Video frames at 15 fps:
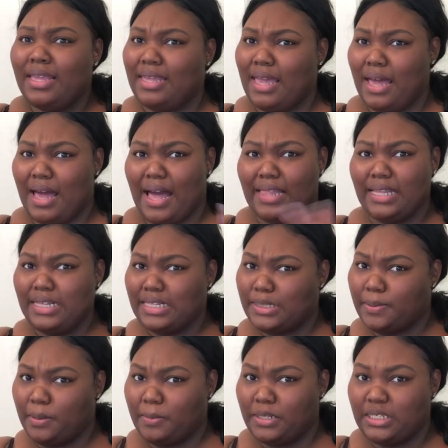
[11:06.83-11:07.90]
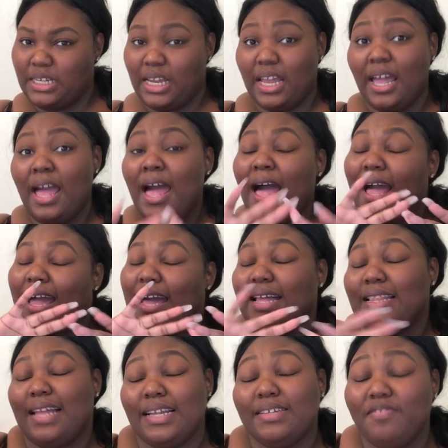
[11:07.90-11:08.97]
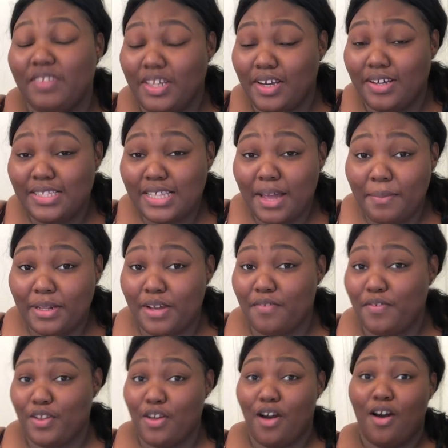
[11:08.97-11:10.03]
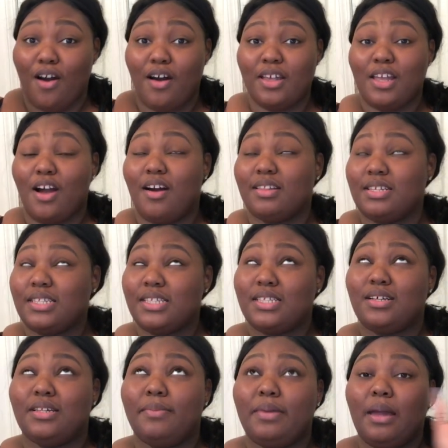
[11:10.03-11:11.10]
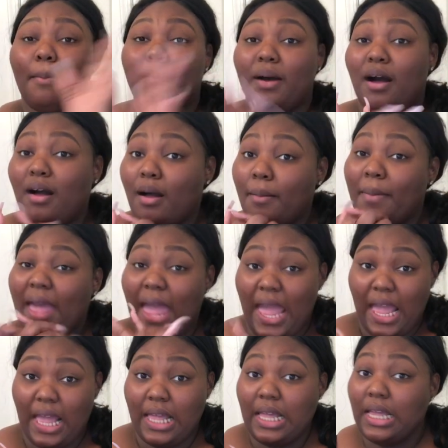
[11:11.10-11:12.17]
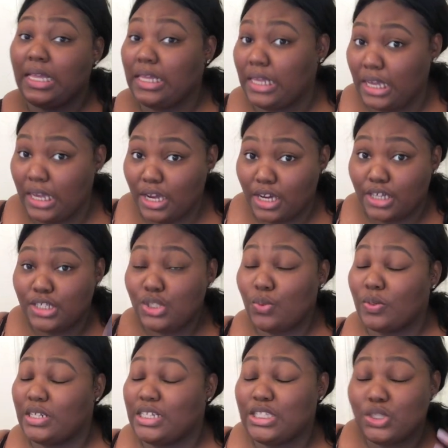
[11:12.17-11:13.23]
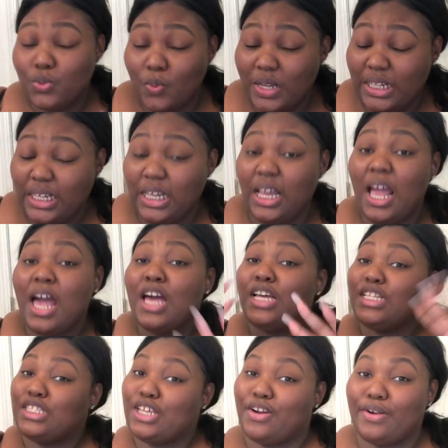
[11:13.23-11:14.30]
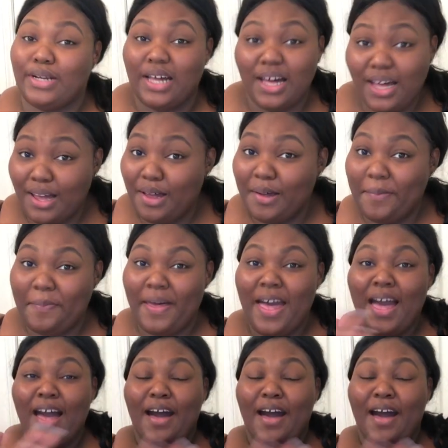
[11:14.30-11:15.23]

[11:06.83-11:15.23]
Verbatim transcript: Yeah, I think that's pretty much it. I got a lot of videos coming up for y'all. Y'all, this is going to be a bomb a year. 2020, turn up.